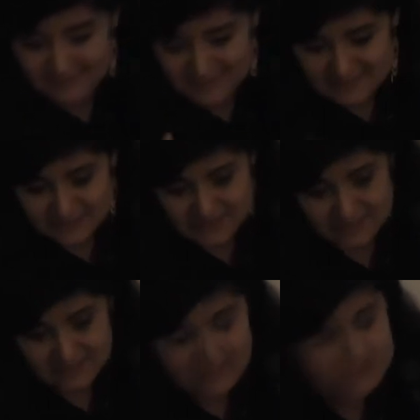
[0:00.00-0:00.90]

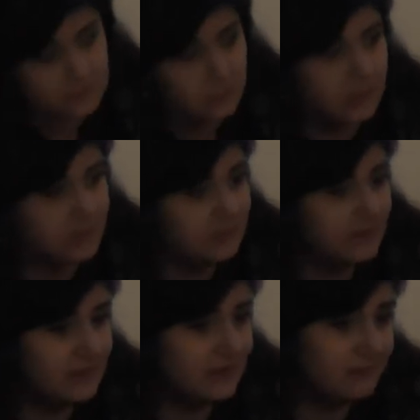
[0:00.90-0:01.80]
doesn't work,
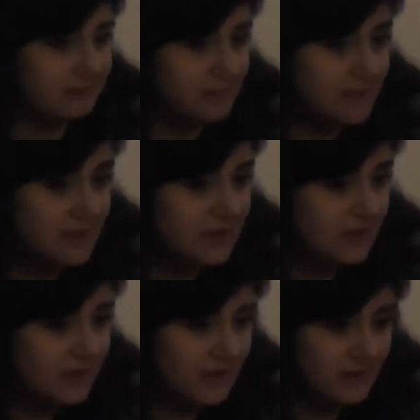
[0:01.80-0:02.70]
they
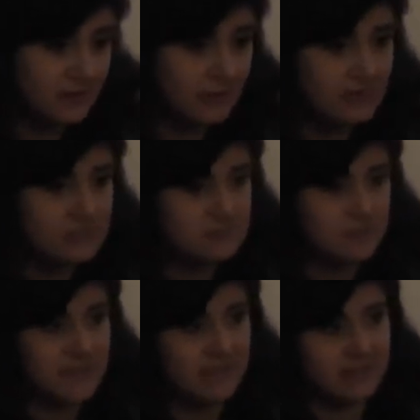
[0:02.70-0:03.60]
are going to
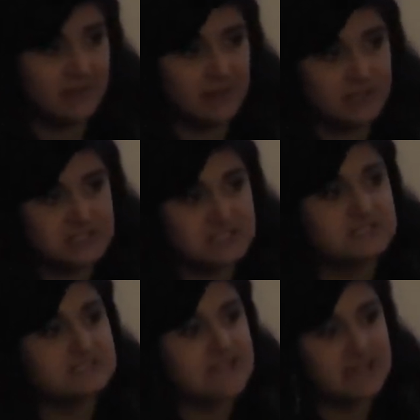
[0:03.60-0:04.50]
make harsher
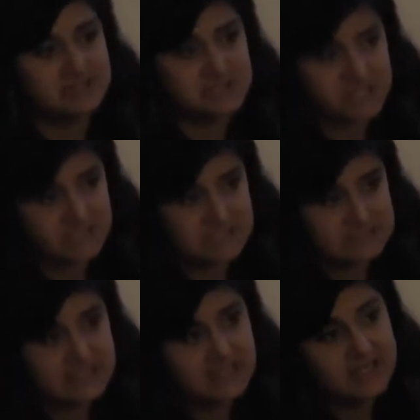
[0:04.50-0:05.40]

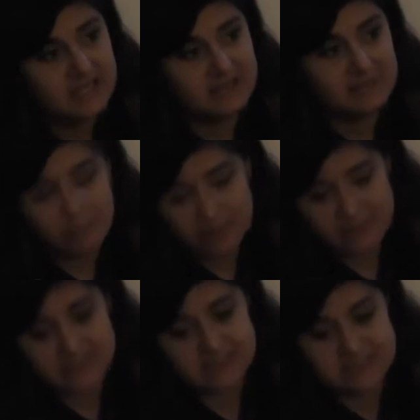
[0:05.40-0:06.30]
sanctions. And the
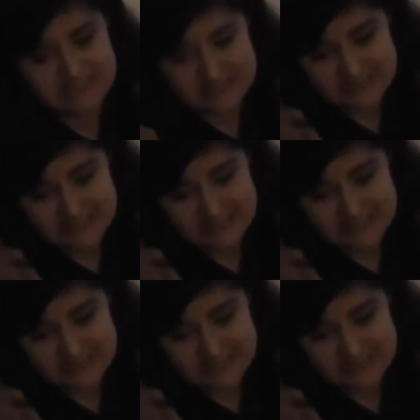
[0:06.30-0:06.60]
point is that